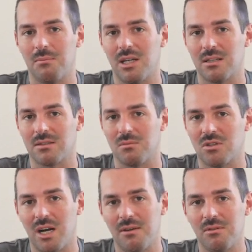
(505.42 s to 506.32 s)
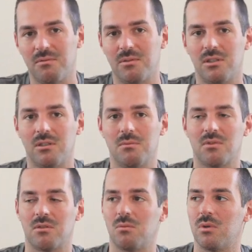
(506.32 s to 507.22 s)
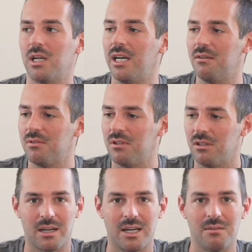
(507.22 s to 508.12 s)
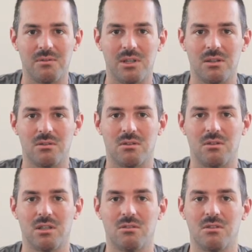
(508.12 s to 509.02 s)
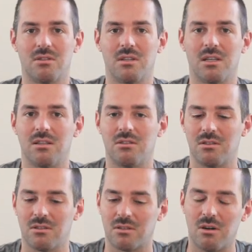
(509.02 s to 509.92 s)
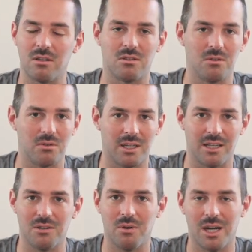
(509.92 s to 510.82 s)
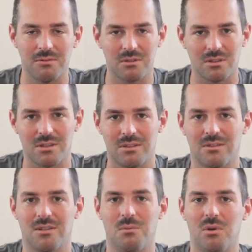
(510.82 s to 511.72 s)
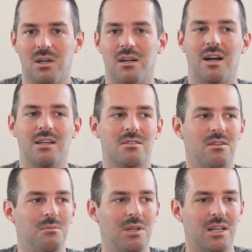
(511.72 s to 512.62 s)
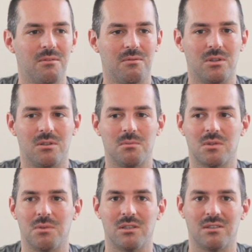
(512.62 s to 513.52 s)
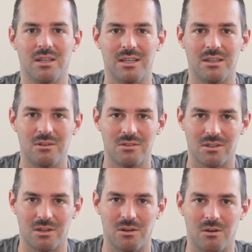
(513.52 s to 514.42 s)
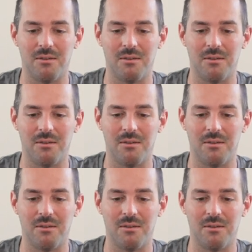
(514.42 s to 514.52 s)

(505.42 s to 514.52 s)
to make some travel films or whatever kind of videos you're interested in, just start doing it. You have to start somewhere. I started making films about 10 years ago.